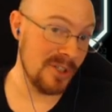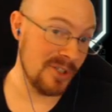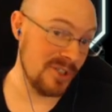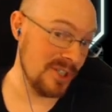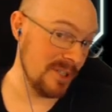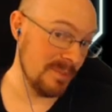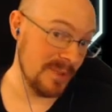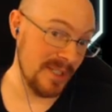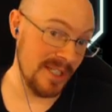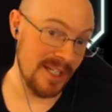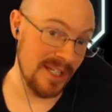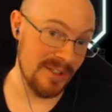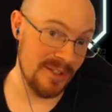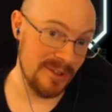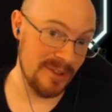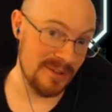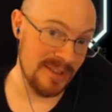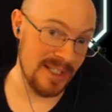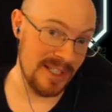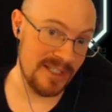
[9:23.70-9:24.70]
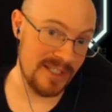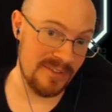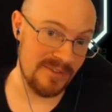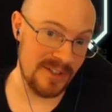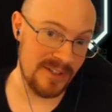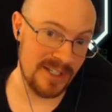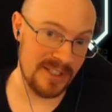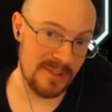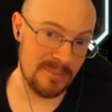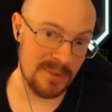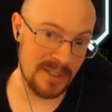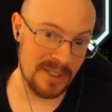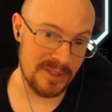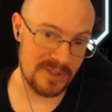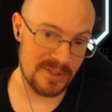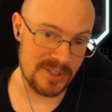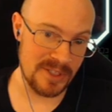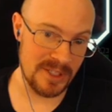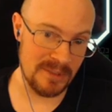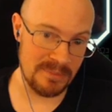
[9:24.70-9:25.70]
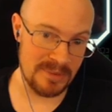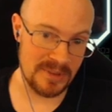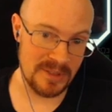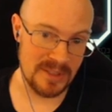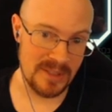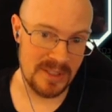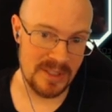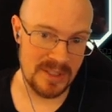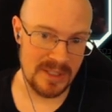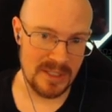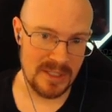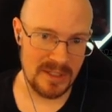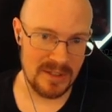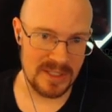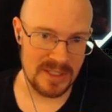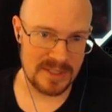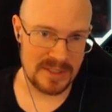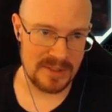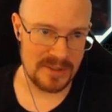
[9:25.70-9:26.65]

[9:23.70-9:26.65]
ship today, though. I did finally play your ship. Let's go